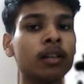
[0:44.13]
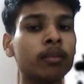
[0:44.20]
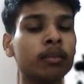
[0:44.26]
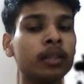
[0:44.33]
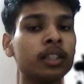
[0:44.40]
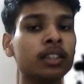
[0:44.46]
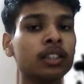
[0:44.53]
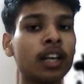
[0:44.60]

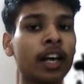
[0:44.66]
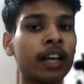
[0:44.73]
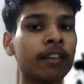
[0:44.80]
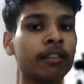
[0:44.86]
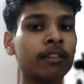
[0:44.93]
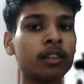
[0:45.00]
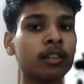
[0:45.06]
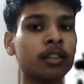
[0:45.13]
means
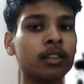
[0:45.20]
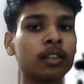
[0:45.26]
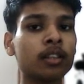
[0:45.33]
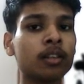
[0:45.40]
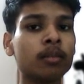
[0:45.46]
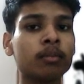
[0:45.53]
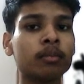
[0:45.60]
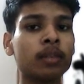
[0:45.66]
I1
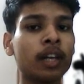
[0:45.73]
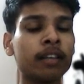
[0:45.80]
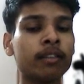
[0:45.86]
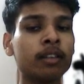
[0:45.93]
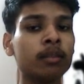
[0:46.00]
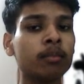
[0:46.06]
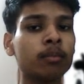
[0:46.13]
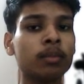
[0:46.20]

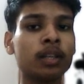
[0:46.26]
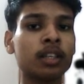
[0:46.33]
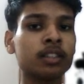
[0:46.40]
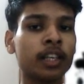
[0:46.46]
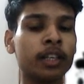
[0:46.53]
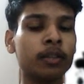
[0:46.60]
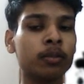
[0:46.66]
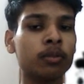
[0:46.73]
plus
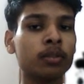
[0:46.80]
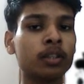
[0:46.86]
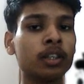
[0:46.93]
I2.